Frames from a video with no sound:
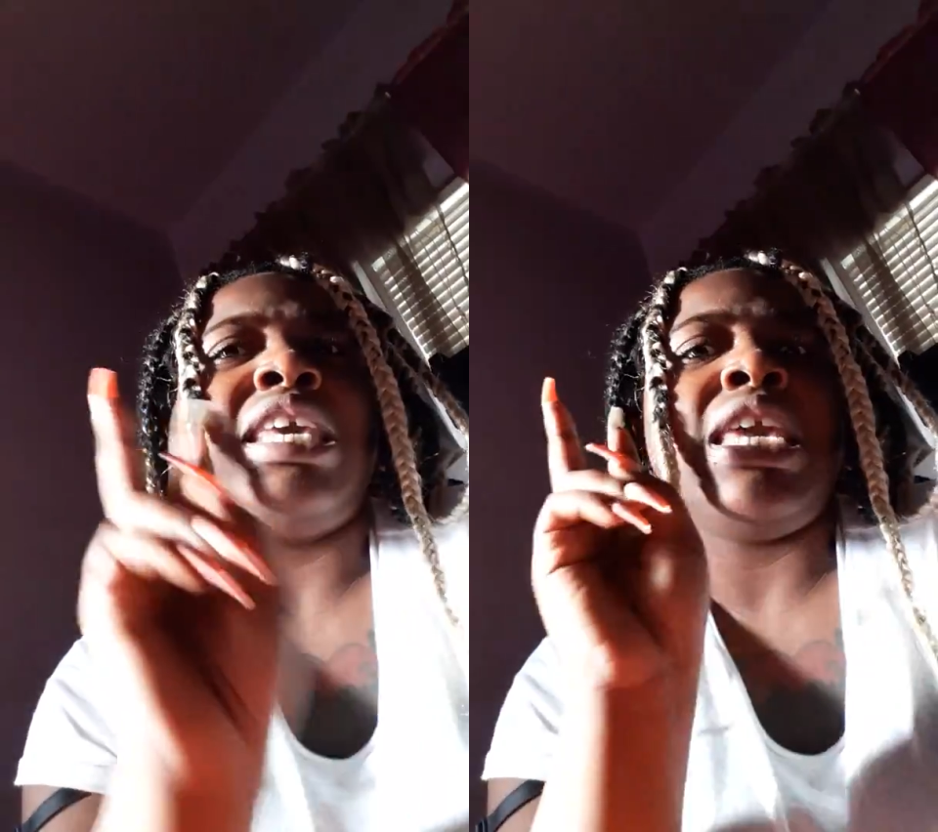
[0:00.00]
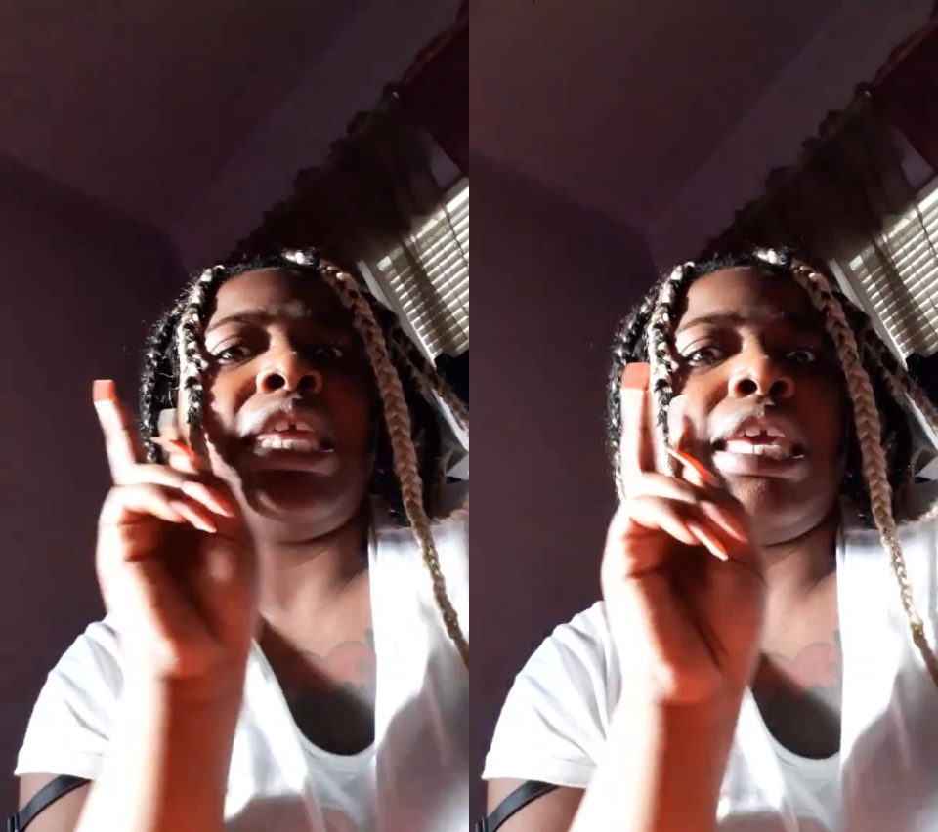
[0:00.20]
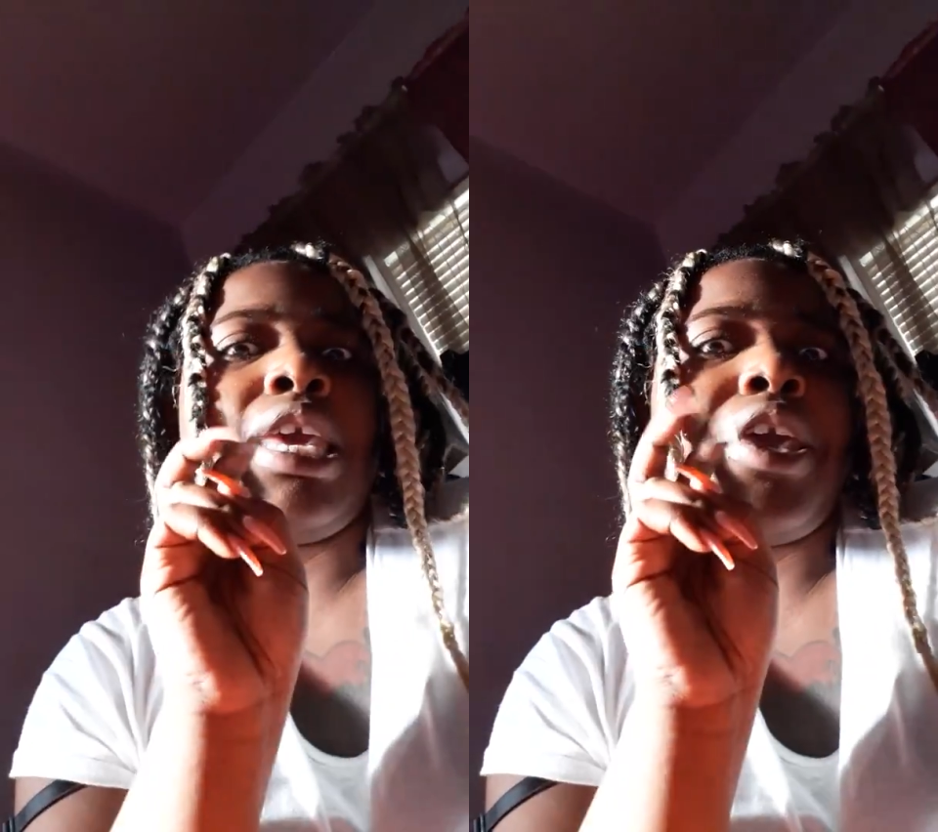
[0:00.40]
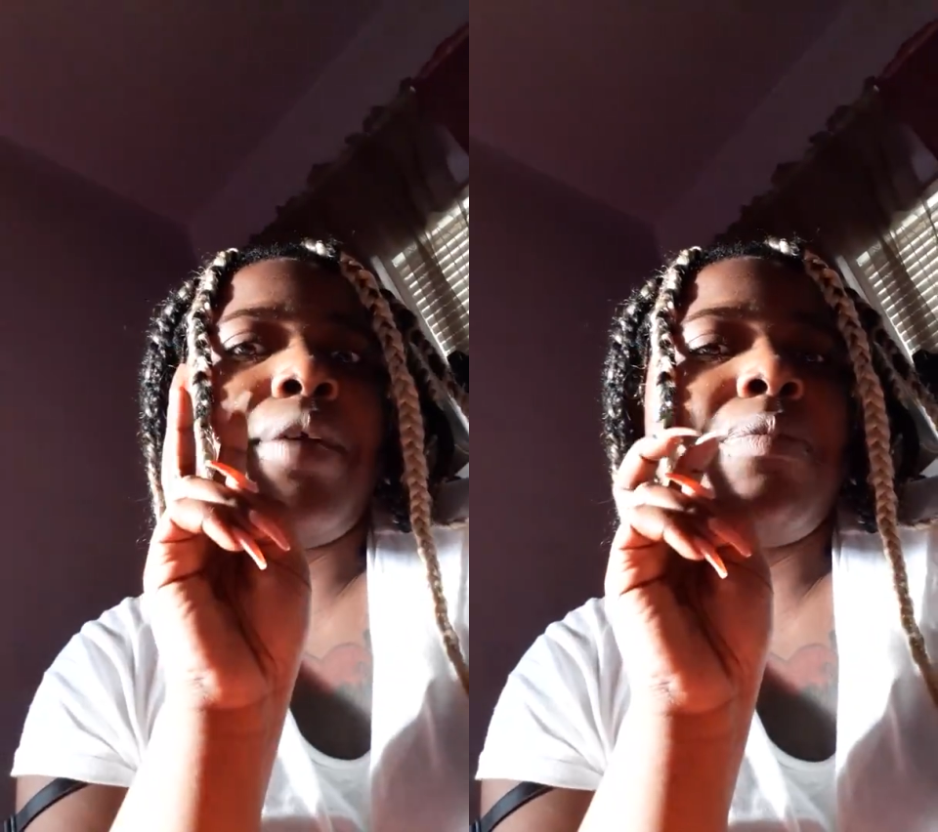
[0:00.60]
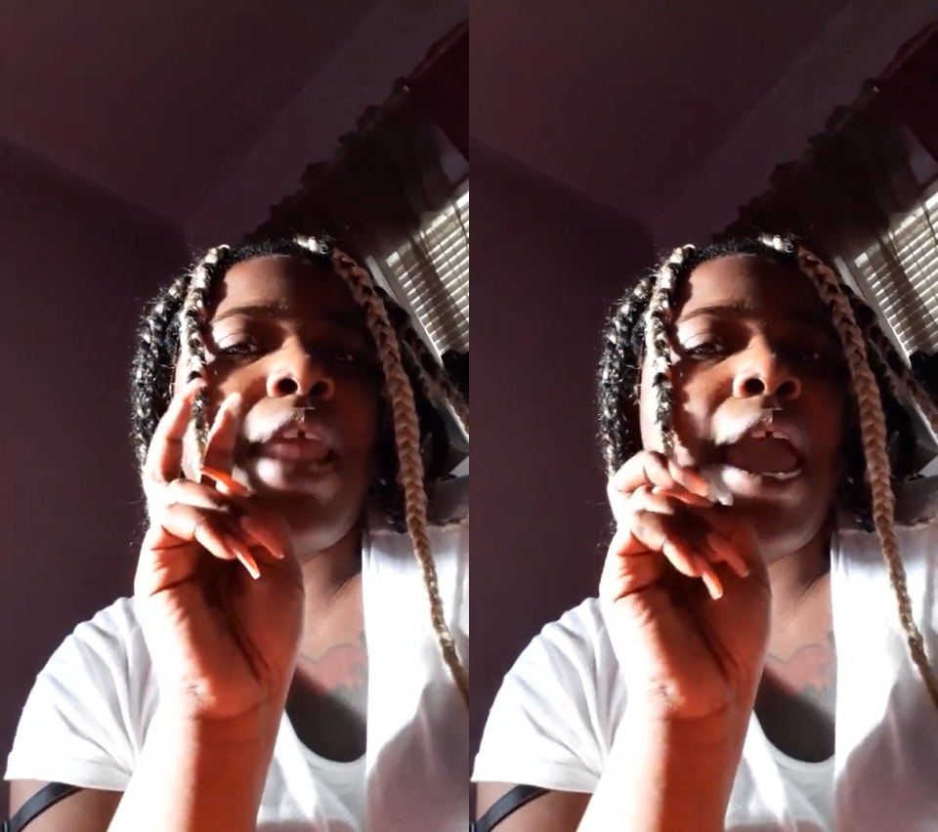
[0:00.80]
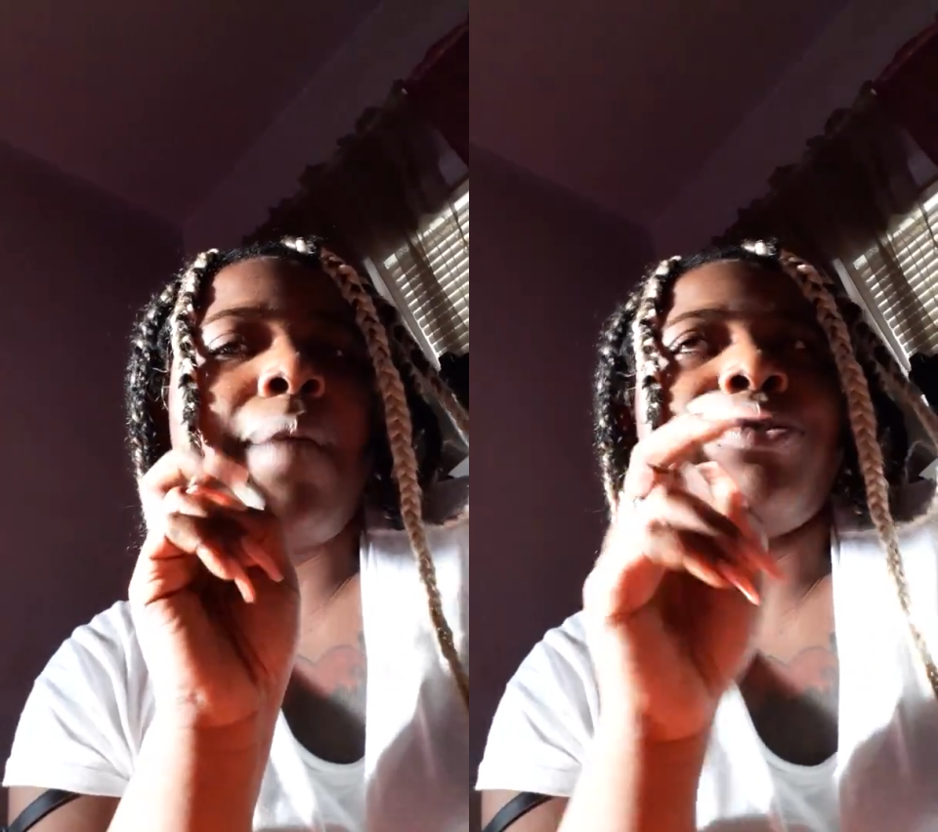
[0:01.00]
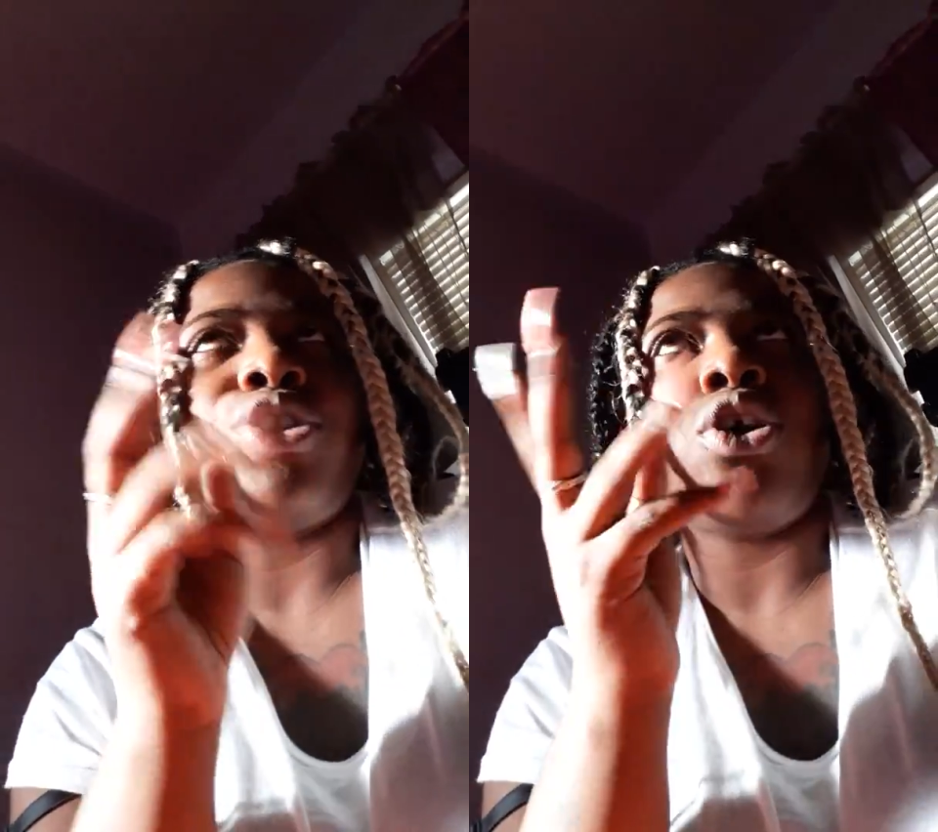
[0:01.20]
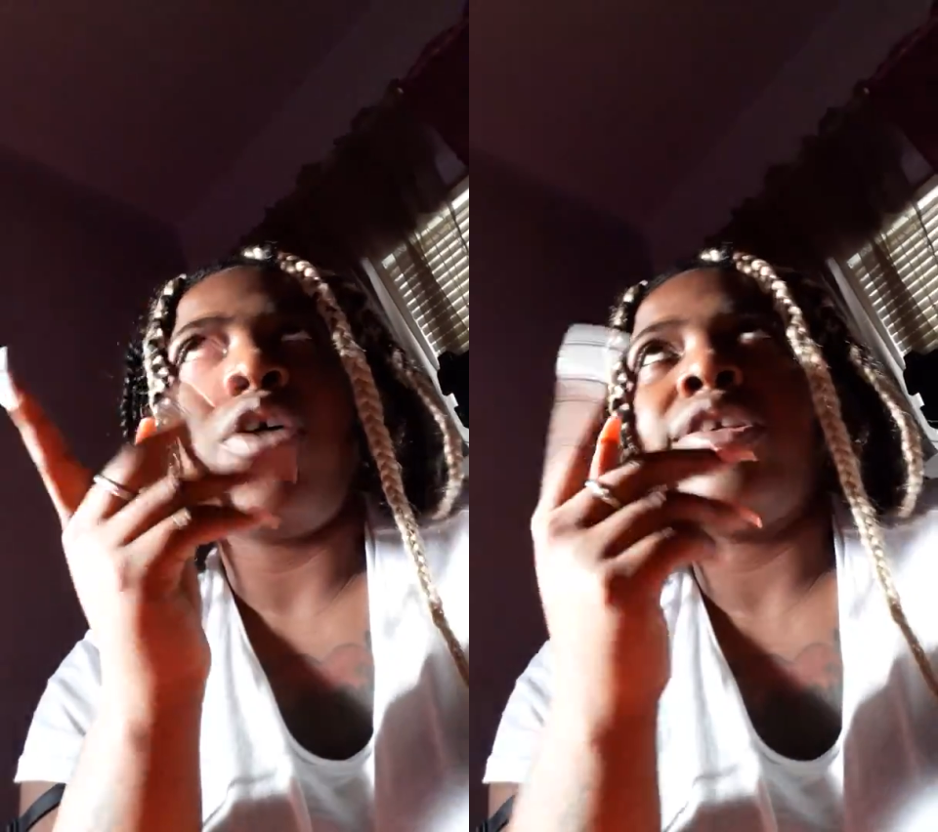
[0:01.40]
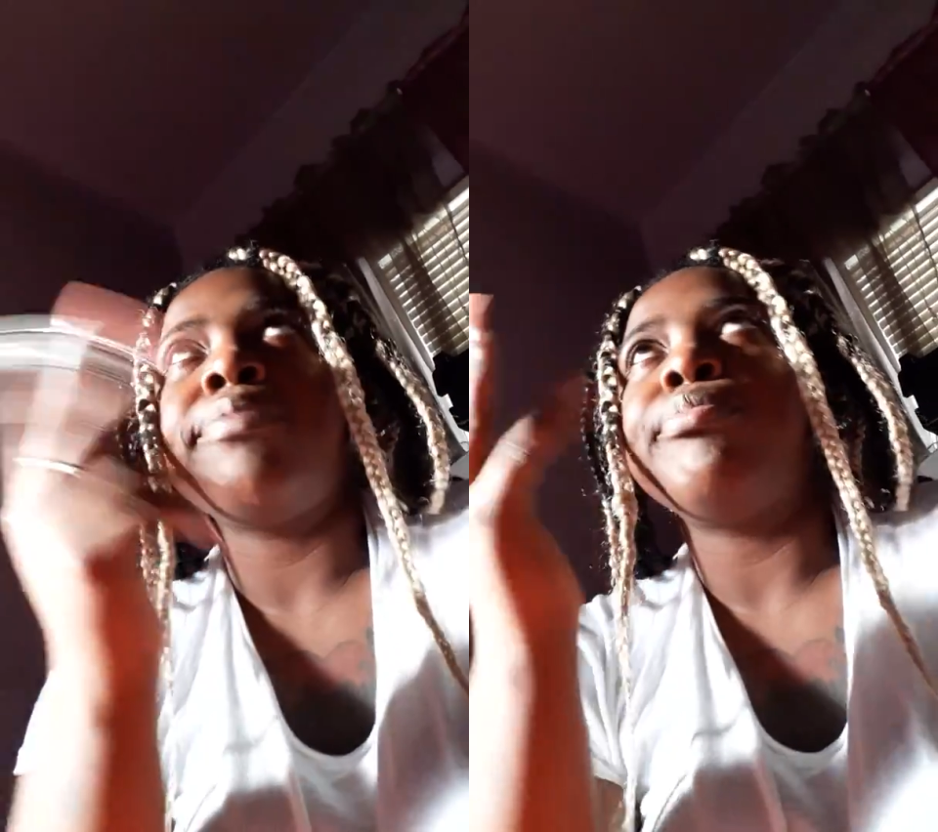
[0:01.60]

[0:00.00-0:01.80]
getting kidnapped and all this